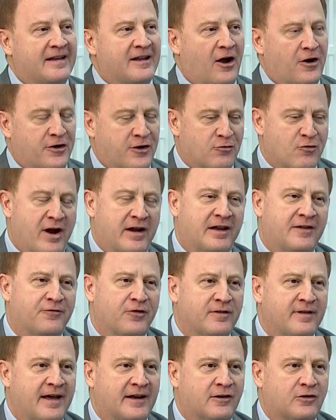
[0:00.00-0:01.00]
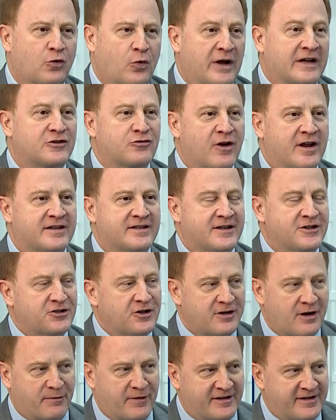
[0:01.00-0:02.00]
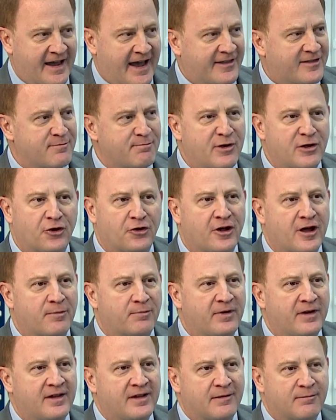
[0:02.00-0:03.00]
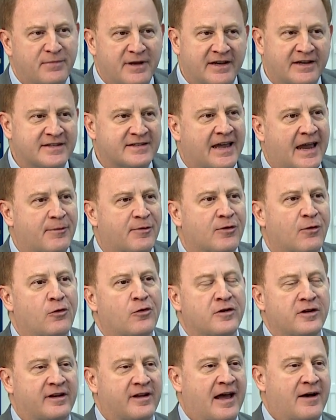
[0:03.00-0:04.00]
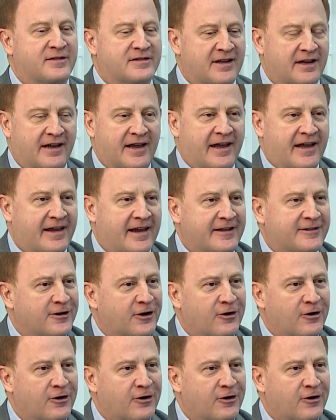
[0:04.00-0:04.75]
Are you ready for that quick transition? I mean, you had the build up, biggest yeah. game in the world, and now it's like, hey, hit